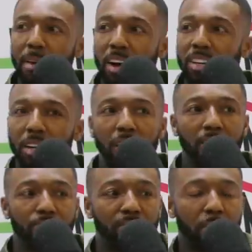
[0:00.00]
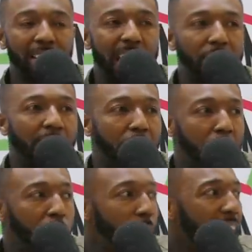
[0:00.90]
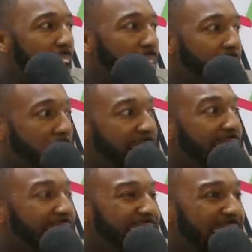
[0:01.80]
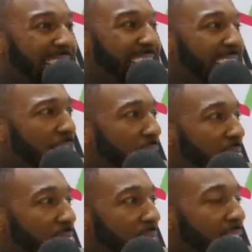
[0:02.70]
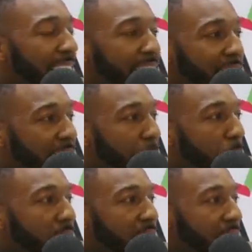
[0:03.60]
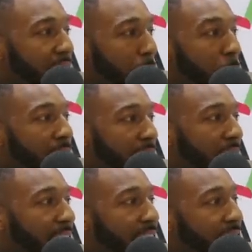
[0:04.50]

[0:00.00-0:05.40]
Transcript: about something I, am doing every single day, day in and day out? It's just a part of the, the process. Then